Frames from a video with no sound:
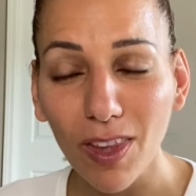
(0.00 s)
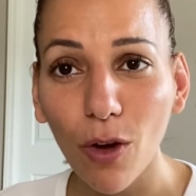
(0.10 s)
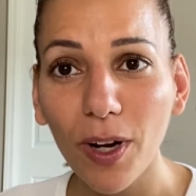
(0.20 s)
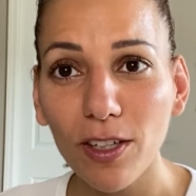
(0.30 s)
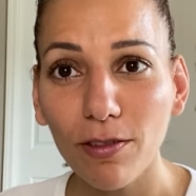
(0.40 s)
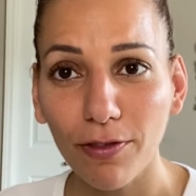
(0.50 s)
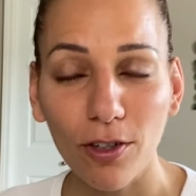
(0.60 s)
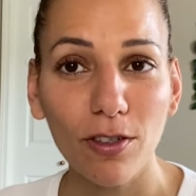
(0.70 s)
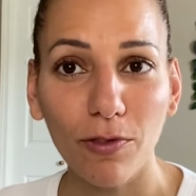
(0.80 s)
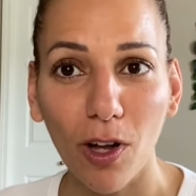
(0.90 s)
Okay, so
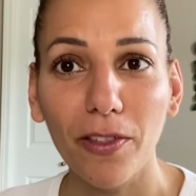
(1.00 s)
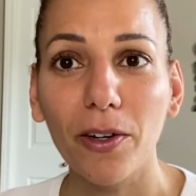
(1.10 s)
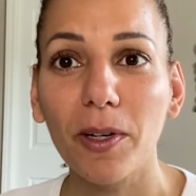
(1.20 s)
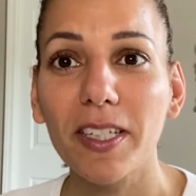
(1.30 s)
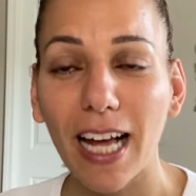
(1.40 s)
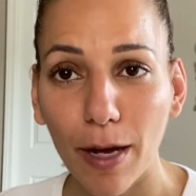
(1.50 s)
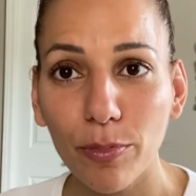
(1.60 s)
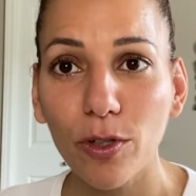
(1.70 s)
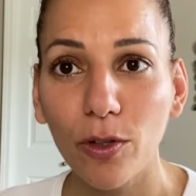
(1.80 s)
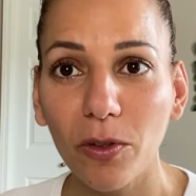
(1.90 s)
first of all, there is
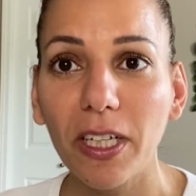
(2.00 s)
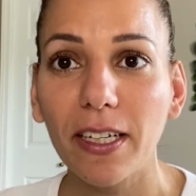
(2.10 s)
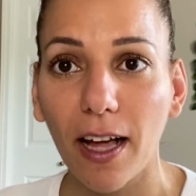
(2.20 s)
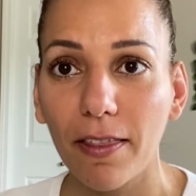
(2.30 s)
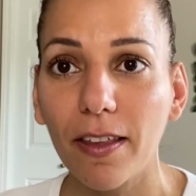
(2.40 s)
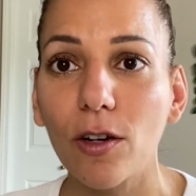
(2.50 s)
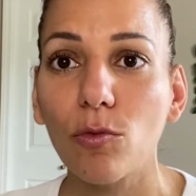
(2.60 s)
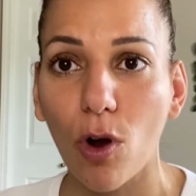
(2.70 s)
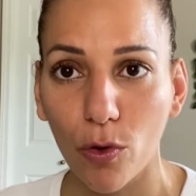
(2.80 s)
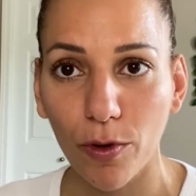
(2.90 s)
absolutely nothing
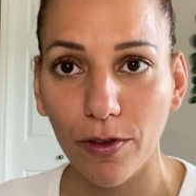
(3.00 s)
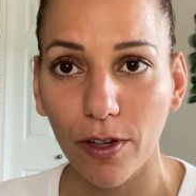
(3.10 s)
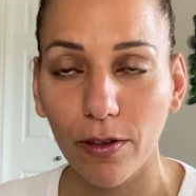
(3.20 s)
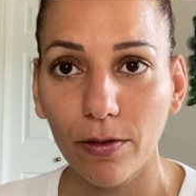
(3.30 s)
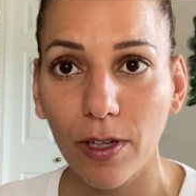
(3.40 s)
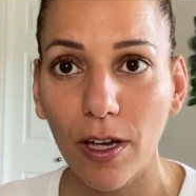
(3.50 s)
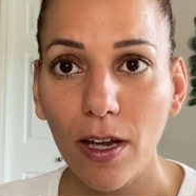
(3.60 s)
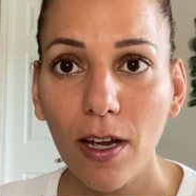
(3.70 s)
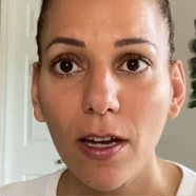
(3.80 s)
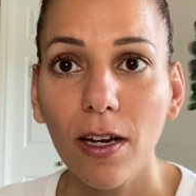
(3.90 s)
wrong with you.
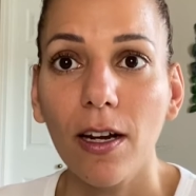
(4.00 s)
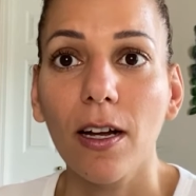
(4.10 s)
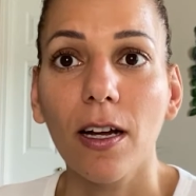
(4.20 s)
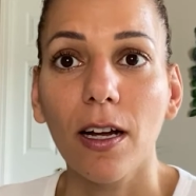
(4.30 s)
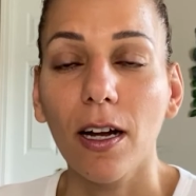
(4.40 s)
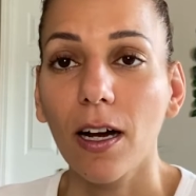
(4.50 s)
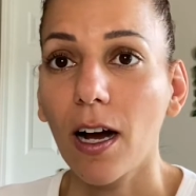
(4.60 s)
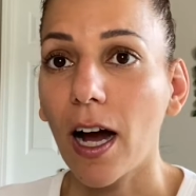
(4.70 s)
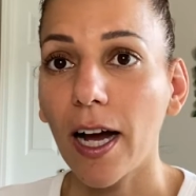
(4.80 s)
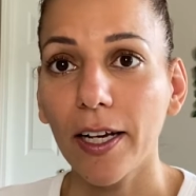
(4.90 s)

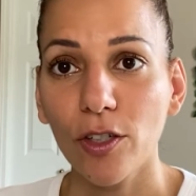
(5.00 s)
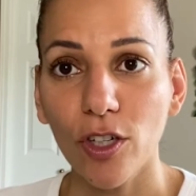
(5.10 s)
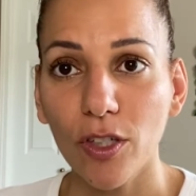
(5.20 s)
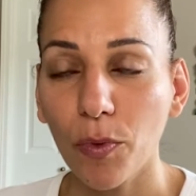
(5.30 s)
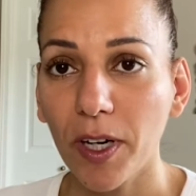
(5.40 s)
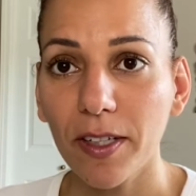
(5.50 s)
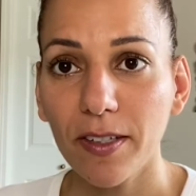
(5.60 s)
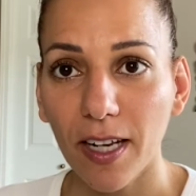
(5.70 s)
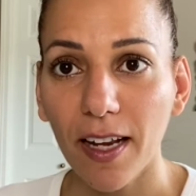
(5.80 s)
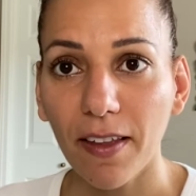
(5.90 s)
I just want to
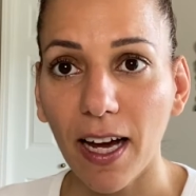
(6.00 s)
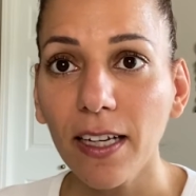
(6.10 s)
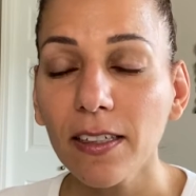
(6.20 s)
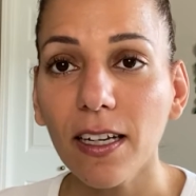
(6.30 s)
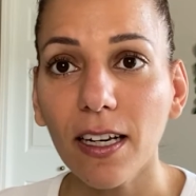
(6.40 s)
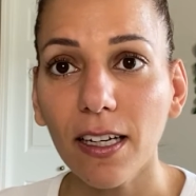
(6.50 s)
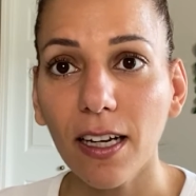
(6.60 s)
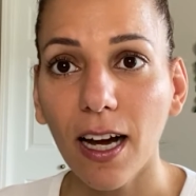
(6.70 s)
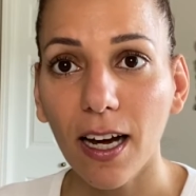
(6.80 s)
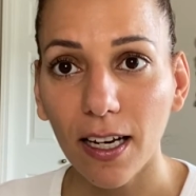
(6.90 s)
say that
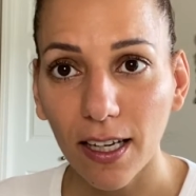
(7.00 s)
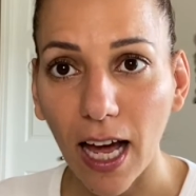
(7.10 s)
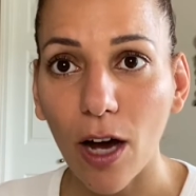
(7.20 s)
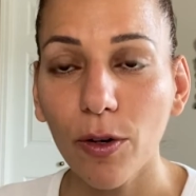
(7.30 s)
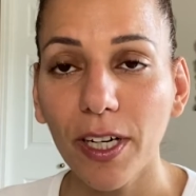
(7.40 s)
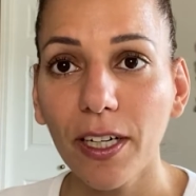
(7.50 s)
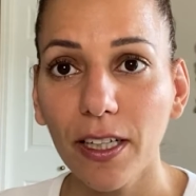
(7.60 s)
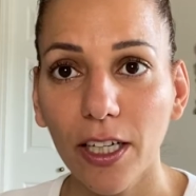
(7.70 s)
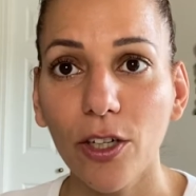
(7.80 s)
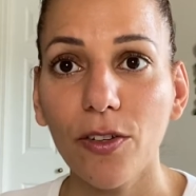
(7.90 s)
loud and
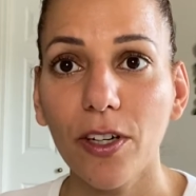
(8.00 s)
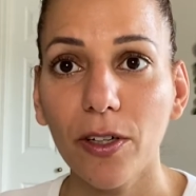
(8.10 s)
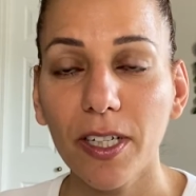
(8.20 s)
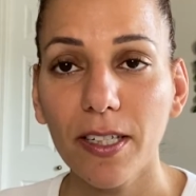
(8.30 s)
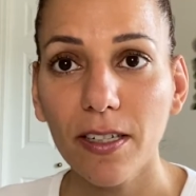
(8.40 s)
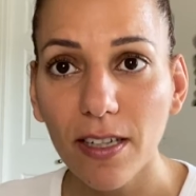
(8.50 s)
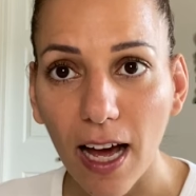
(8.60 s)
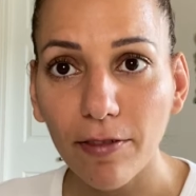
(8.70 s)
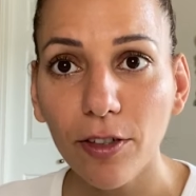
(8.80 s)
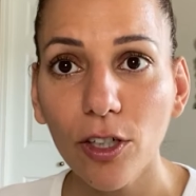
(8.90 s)
clear. There is
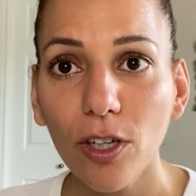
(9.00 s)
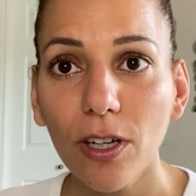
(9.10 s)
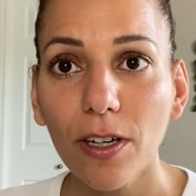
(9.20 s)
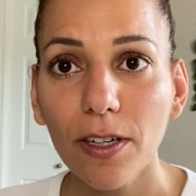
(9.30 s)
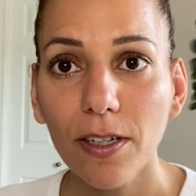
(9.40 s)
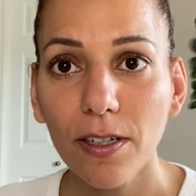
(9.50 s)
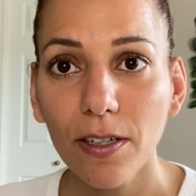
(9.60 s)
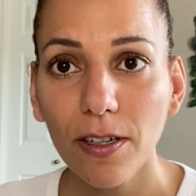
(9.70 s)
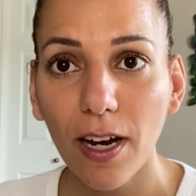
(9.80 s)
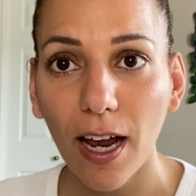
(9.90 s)
never,
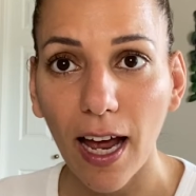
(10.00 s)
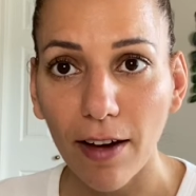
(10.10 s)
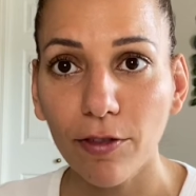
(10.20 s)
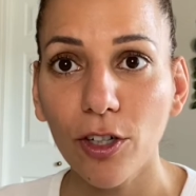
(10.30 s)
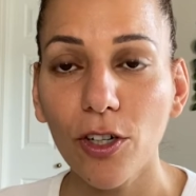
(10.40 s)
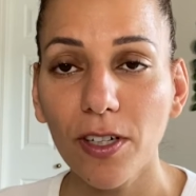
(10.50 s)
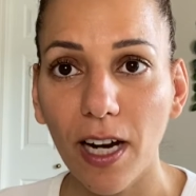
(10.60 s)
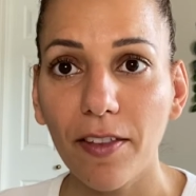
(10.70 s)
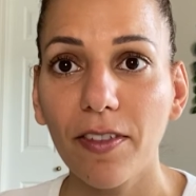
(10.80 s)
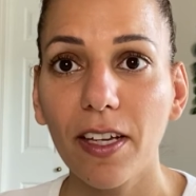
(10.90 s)
ever,
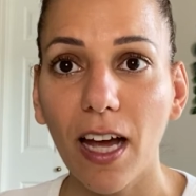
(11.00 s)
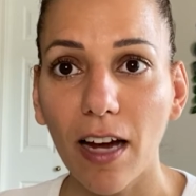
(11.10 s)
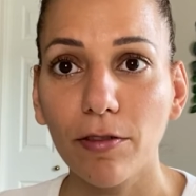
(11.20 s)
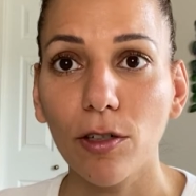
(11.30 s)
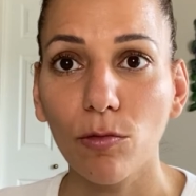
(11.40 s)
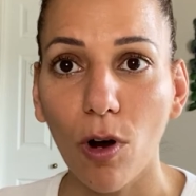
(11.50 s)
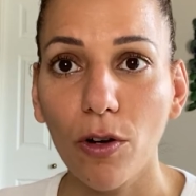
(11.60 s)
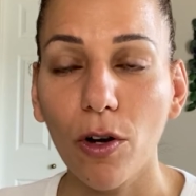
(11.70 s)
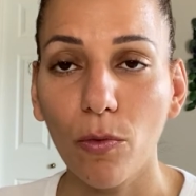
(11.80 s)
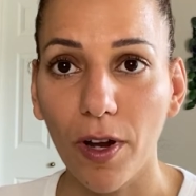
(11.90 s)
nothing ever
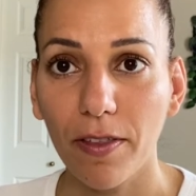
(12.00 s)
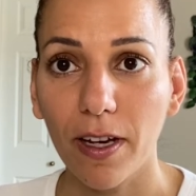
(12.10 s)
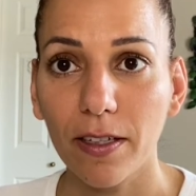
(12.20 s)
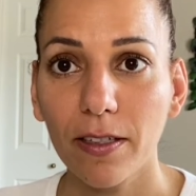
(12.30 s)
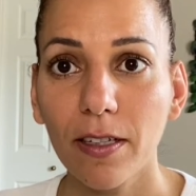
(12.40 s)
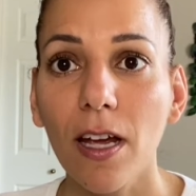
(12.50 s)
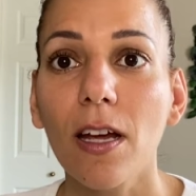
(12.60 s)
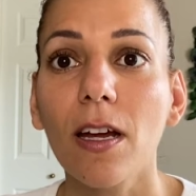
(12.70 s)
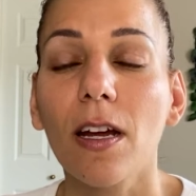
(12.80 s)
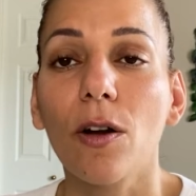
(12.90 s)
wrong with us.
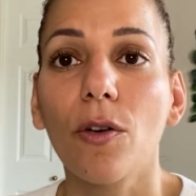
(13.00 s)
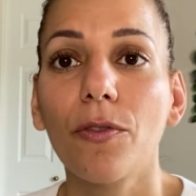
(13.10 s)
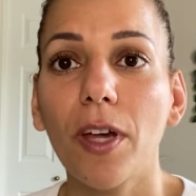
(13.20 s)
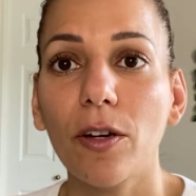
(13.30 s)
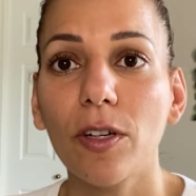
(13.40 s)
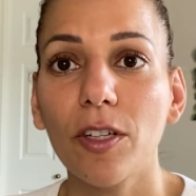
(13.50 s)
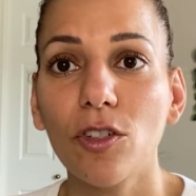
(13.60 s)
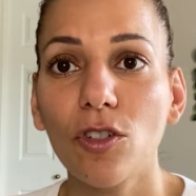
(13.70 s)
There is